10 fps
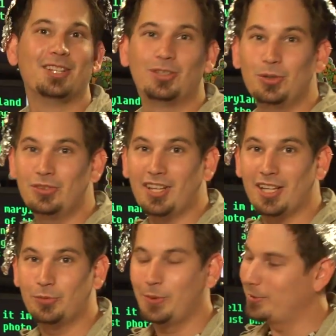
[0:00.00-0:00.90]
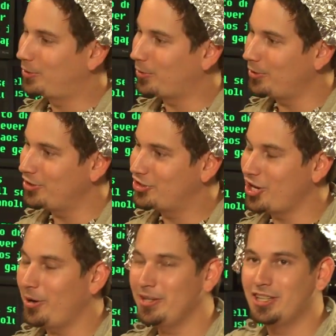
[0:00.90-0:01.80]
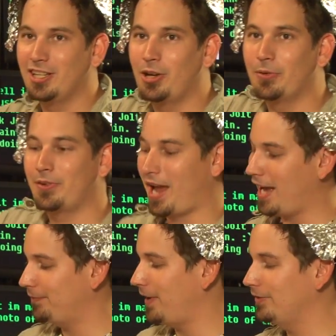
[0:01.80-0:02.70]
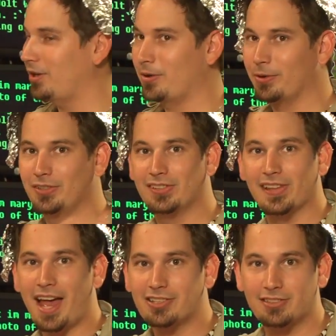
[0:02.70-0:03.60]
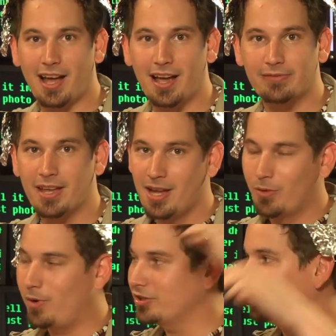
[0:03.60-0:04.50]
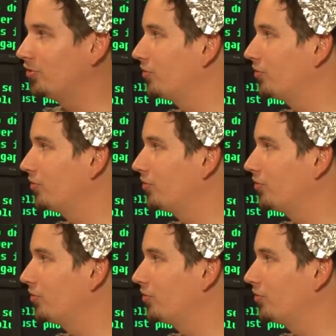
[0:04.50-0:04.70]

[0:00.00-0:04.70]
Tuesdays we record the show and you can go over to hack5.org slash live, watch us